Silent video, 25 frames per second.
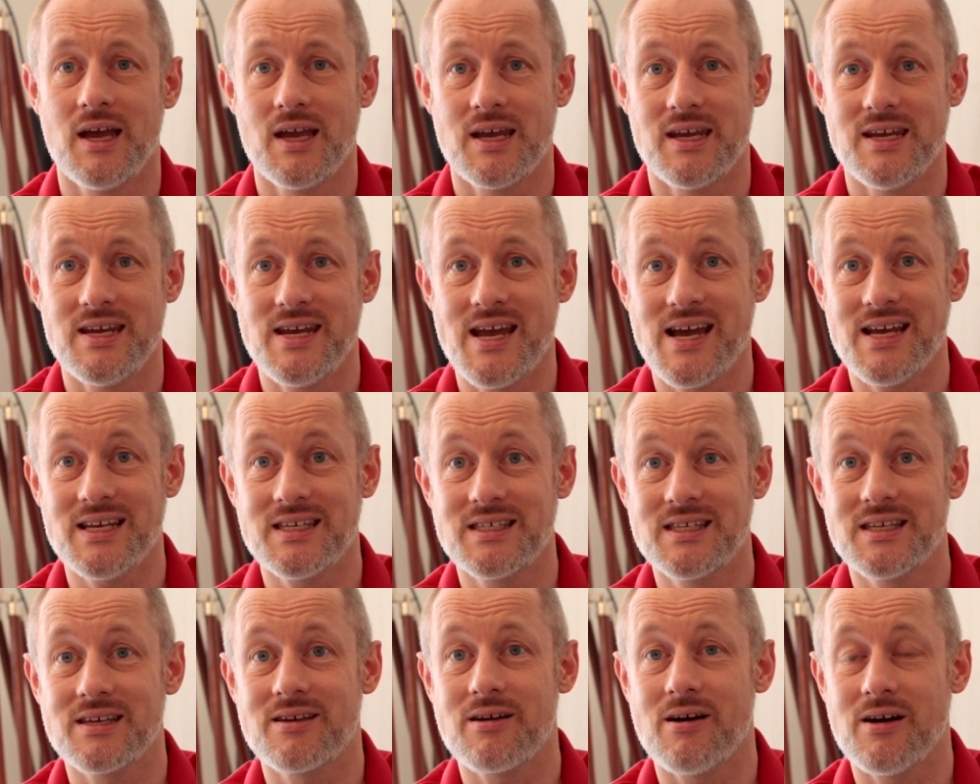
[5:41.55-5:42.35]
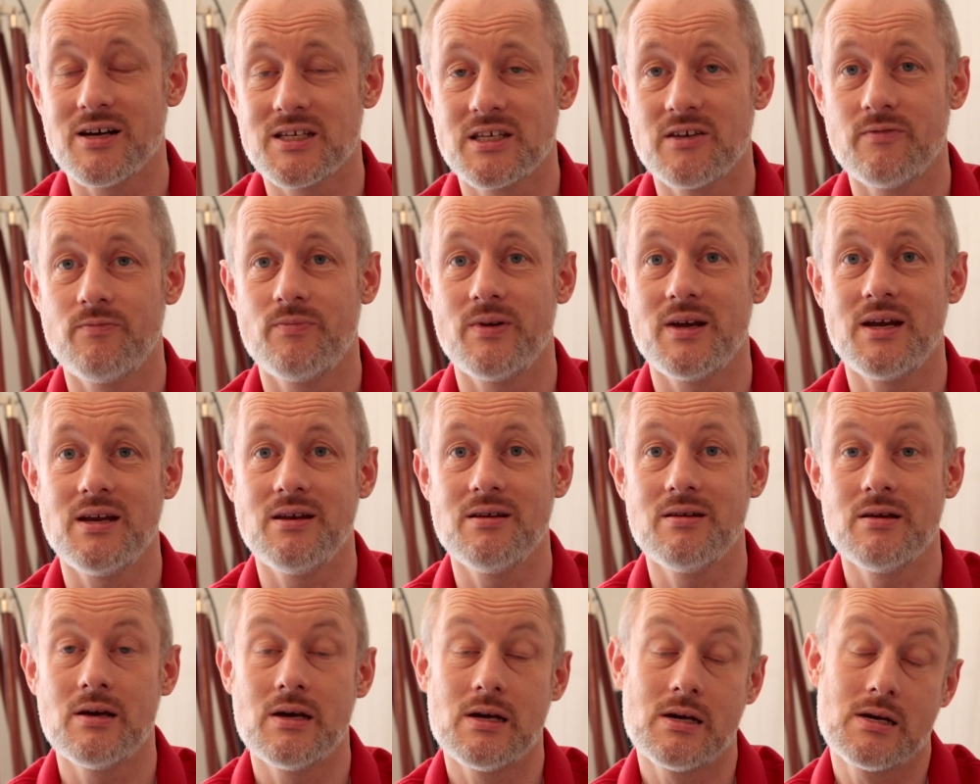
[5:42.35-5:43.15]
Yes, the guys have been
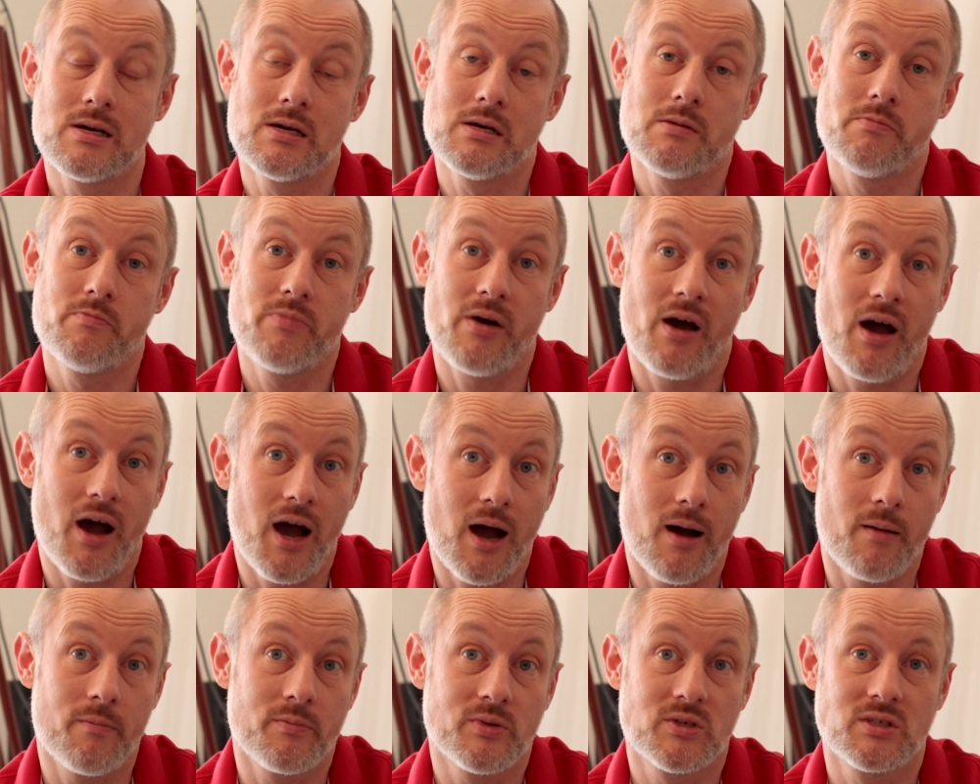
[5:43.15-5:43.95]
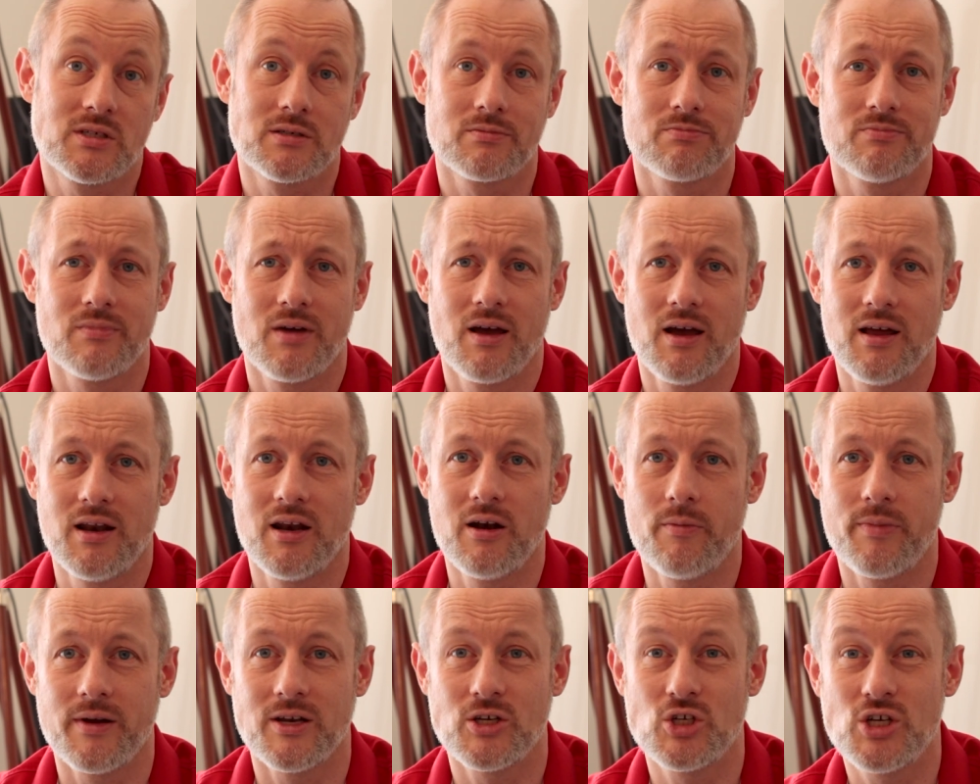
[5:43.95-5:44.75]
perhaps a
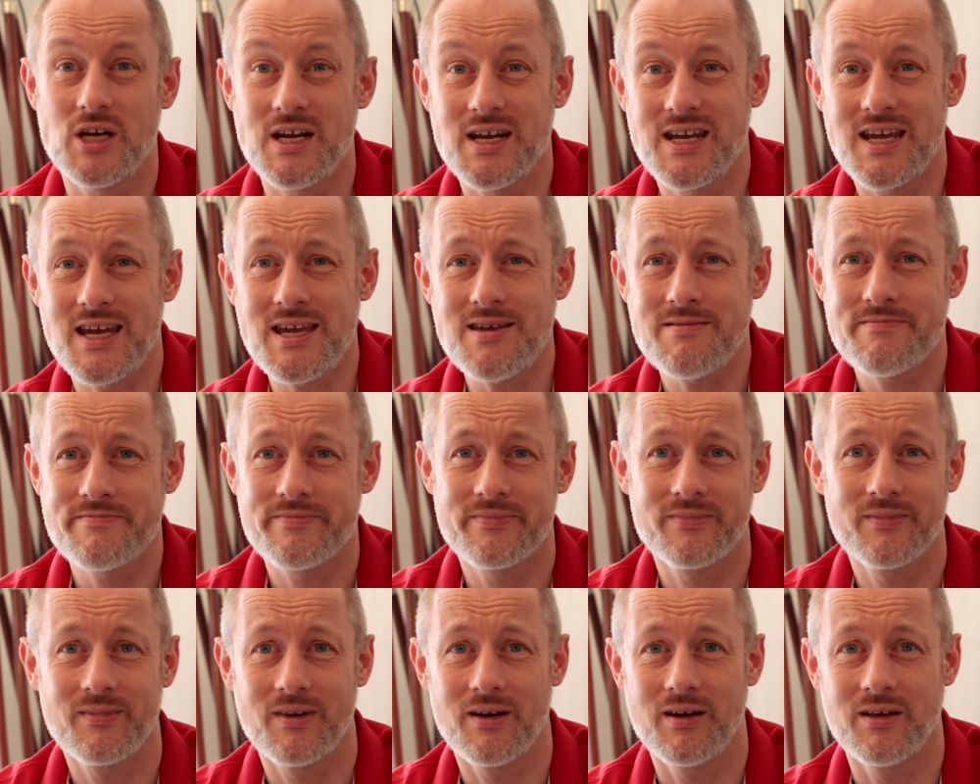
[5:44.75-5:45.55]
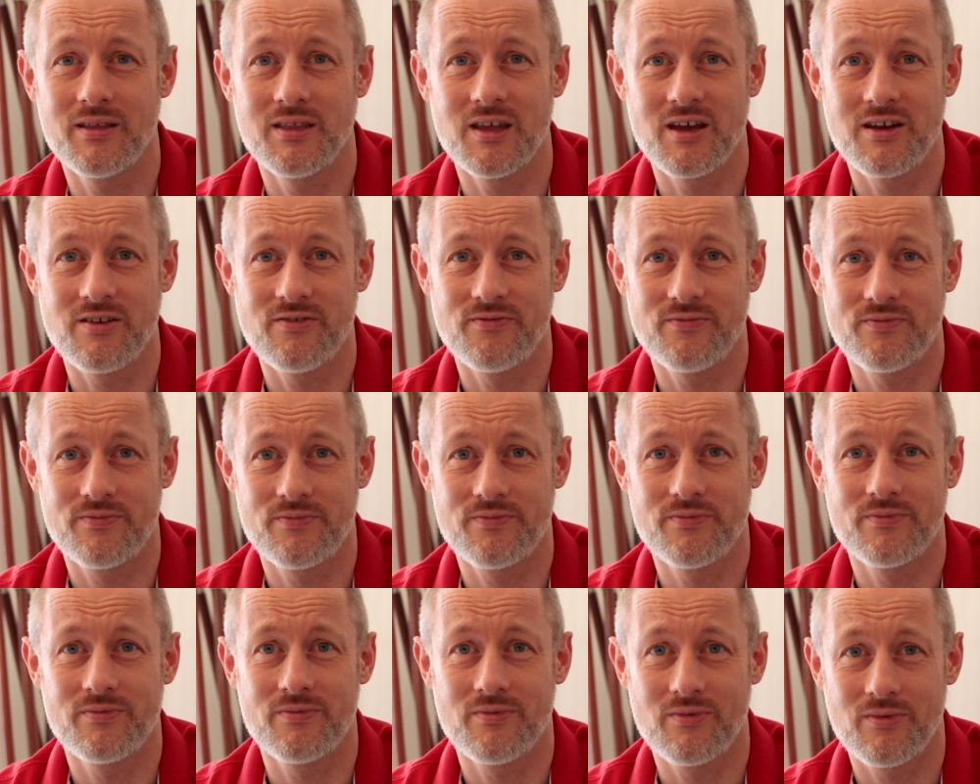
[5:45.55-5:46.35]
little bit cheeky and they've
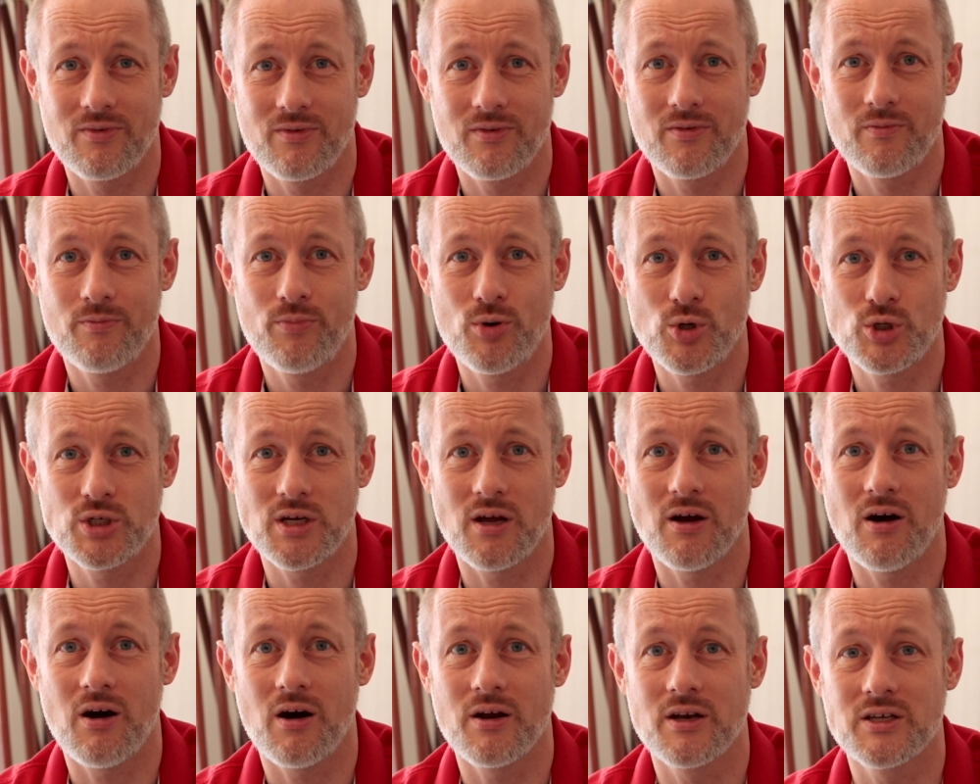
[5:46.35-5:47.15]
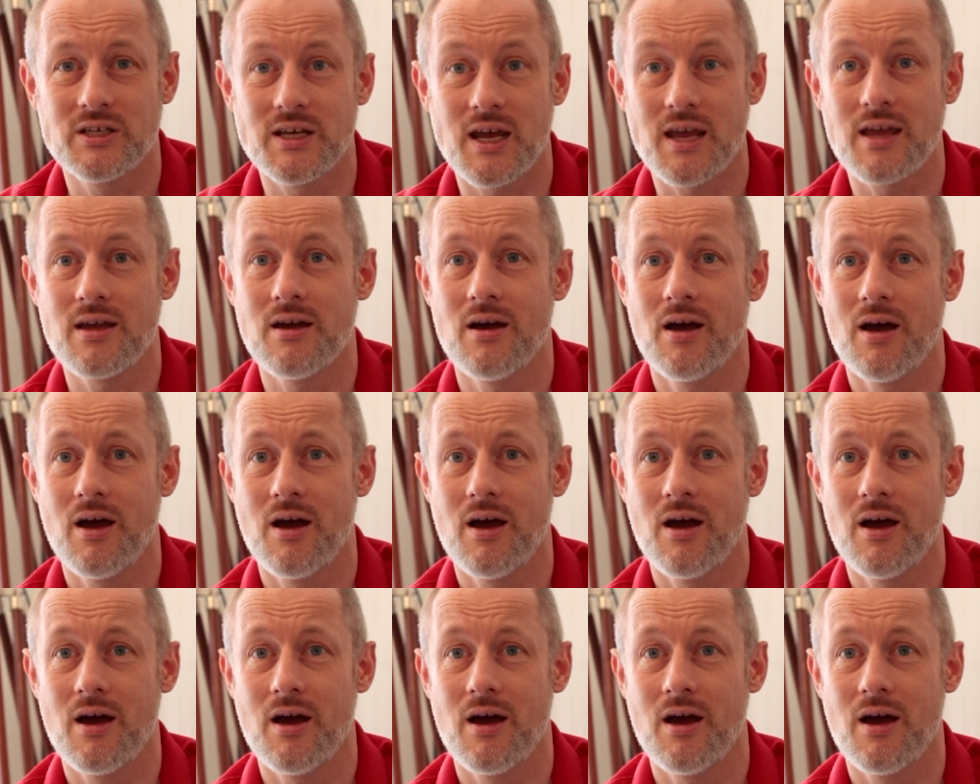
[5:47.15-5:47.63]
pushed it hard as a